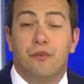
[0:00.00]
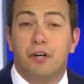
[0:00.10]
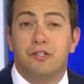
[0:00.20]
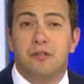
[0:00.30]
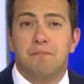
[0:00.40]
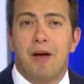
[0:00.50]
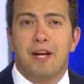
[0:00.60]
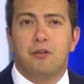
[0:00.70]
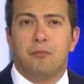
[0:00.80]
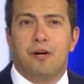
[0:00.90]
first
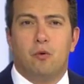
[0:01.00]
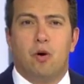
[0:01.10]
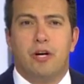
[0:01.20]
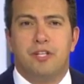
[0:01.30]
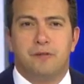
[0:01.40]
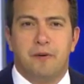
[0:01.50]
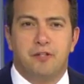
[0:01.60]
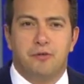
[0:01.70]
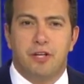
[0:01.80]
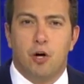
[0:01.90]
medical marijuana
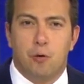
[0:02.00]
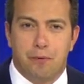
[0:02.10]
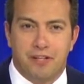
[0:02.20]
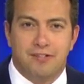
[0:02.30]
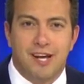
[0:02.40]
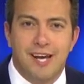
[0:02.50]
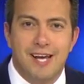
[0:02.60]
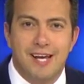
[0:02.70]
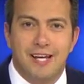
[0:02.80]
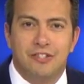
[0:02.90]
dispensary opens.
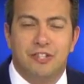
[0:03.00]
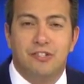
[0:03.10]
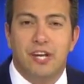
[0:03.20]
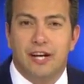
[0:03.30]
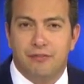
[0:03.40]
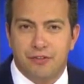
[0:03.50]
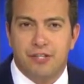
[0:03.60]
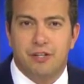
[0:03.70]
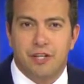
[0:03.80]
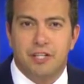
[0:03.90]
It is the second
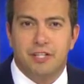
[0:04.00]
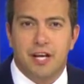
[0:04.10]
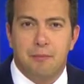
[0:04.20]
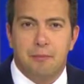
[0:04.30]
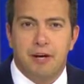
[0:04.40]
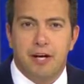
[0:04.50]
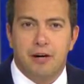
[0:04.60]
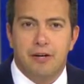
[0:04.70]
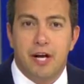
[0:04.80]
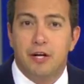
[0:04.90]
facility in the Tampa
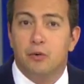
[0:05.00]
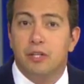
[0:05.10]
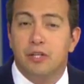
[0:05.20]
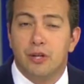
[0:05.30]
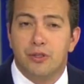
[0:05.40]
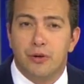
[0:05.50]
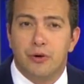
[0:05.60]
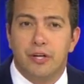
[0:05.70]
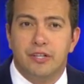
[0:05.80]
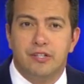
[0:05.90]
Bay area and only the
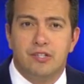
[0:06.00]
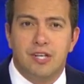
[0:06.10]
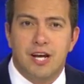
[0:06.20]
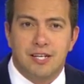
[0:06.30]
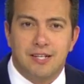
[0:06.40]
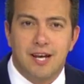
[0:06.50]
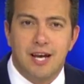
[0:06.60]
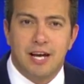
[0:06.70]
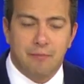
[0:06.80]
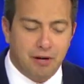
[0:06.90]
third in the state. And